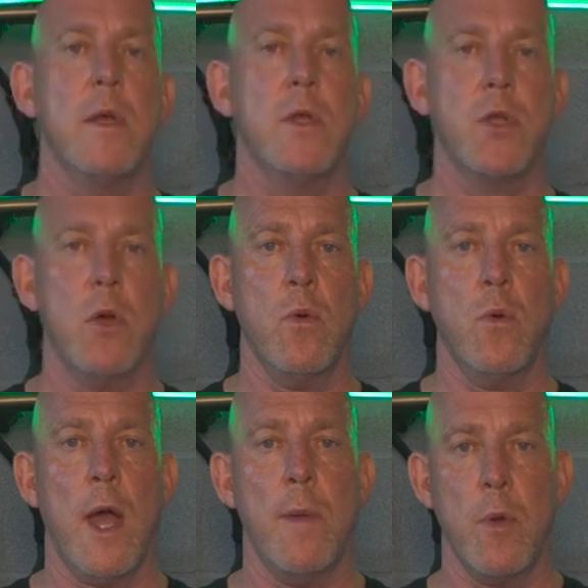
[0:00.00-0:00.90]

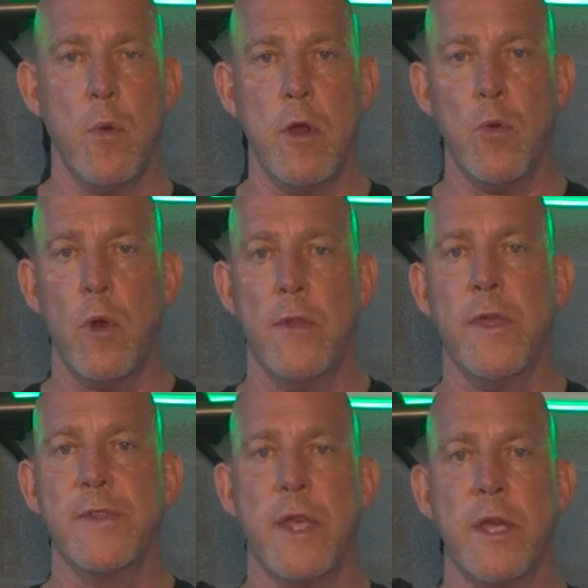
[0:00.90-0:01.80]
So I've been wearing one of
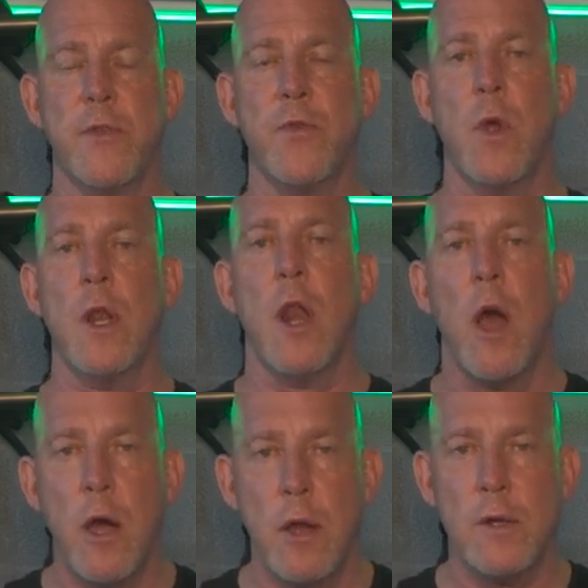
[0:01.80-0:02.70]
these things for a
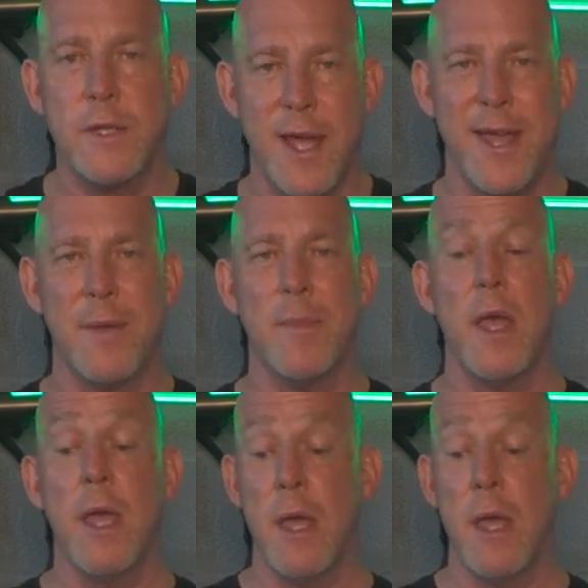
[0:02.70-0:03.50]
long time,